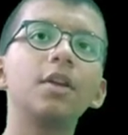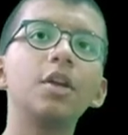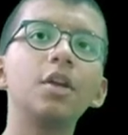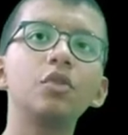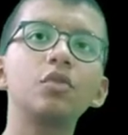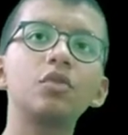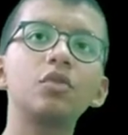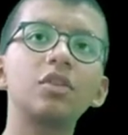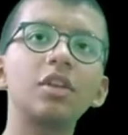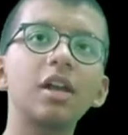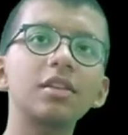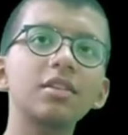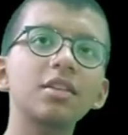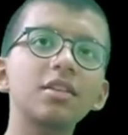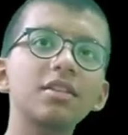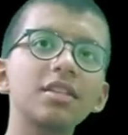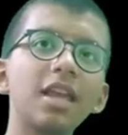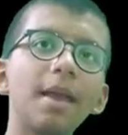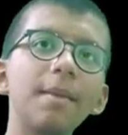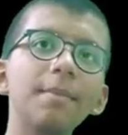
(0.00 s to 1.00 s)
So just the
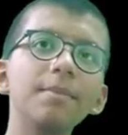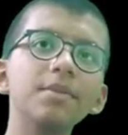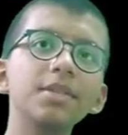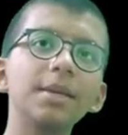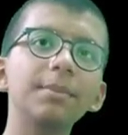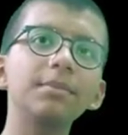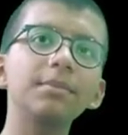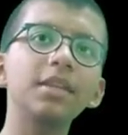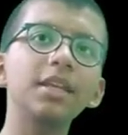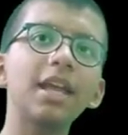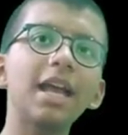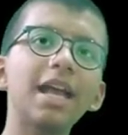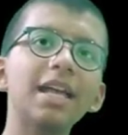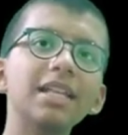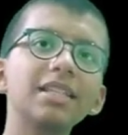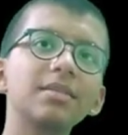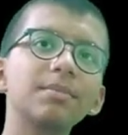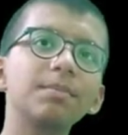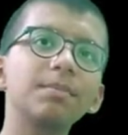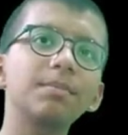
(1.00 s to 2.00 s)
same thing
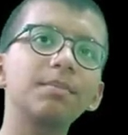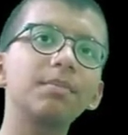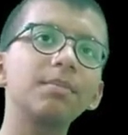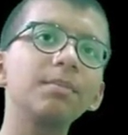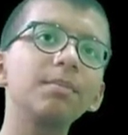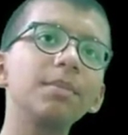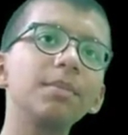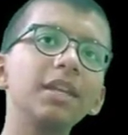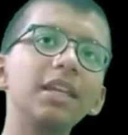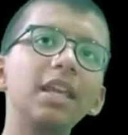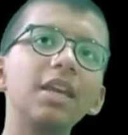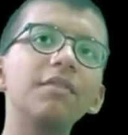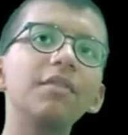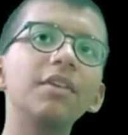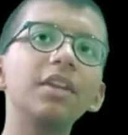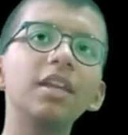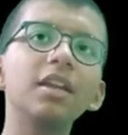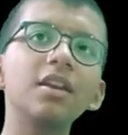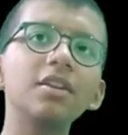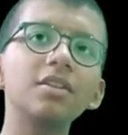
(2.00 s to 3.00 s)
has been
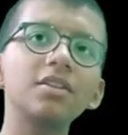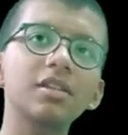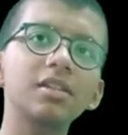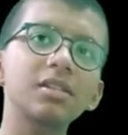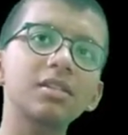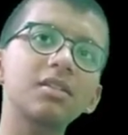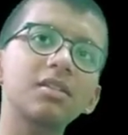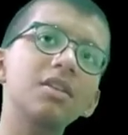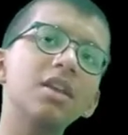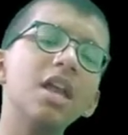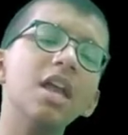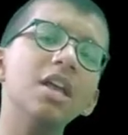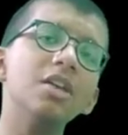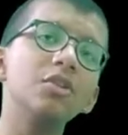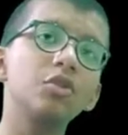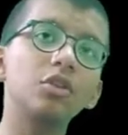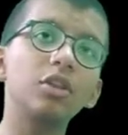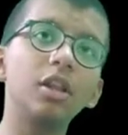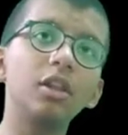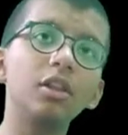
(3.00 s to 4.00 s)
given here.
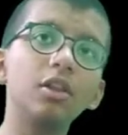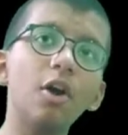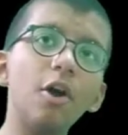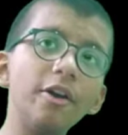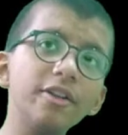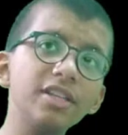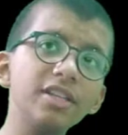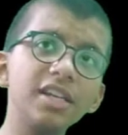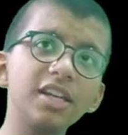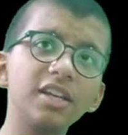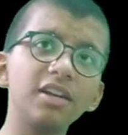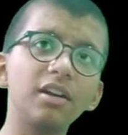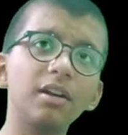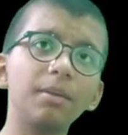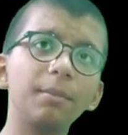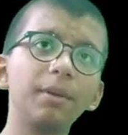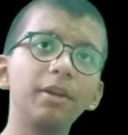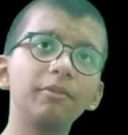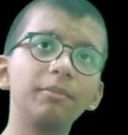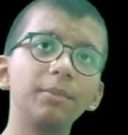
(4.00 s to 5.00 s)
So the logic here
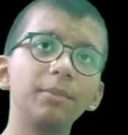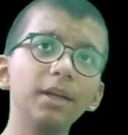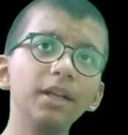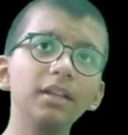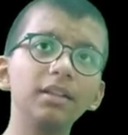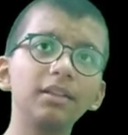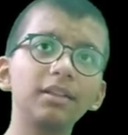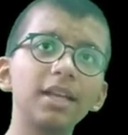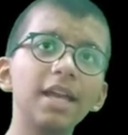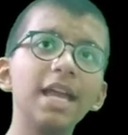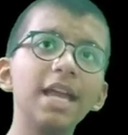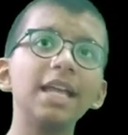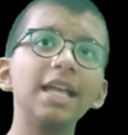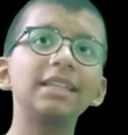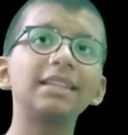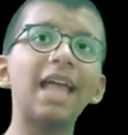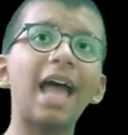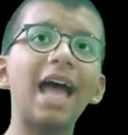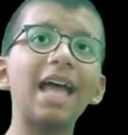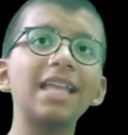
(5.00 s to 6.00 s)
we build
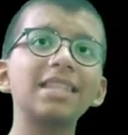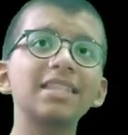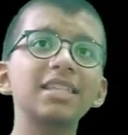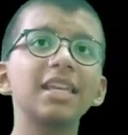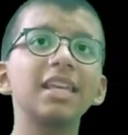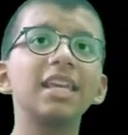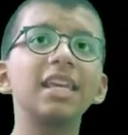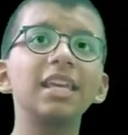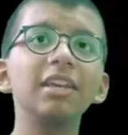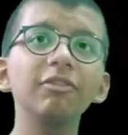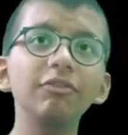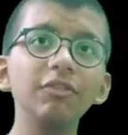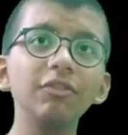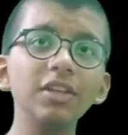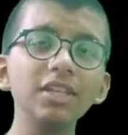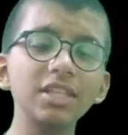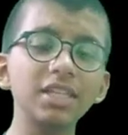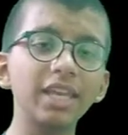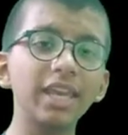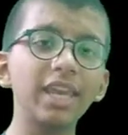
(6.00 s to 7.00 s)
that if we
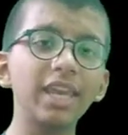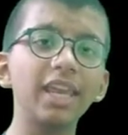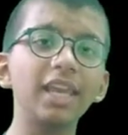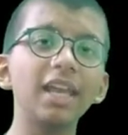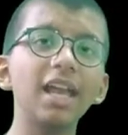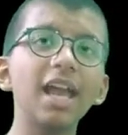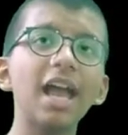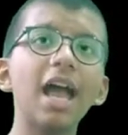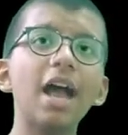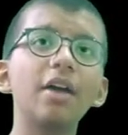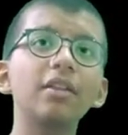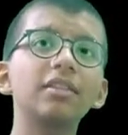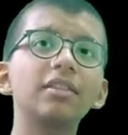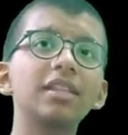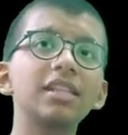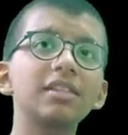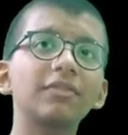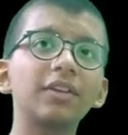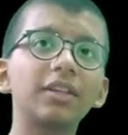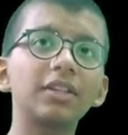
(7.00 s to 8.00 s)
take out
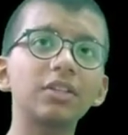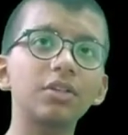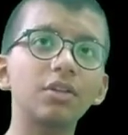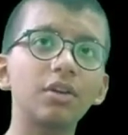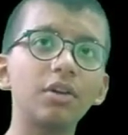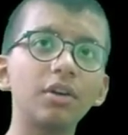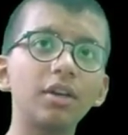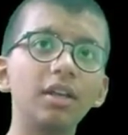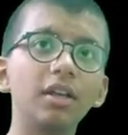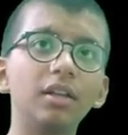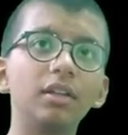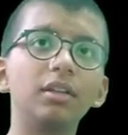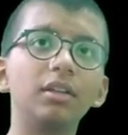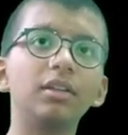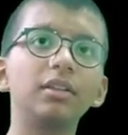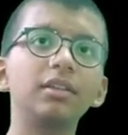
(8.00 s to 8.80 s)
this factorial